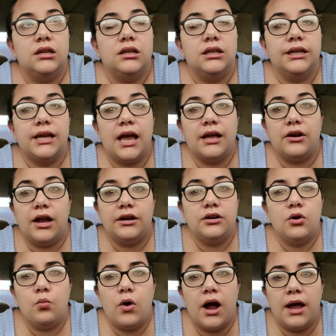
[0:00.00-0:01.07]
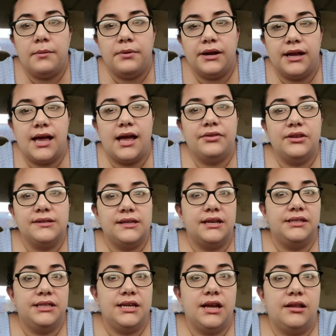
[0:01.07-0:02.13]
I don't know why, but I had this
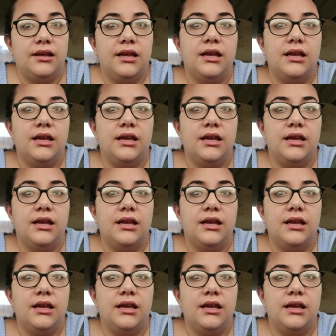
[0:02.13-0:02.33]
idea.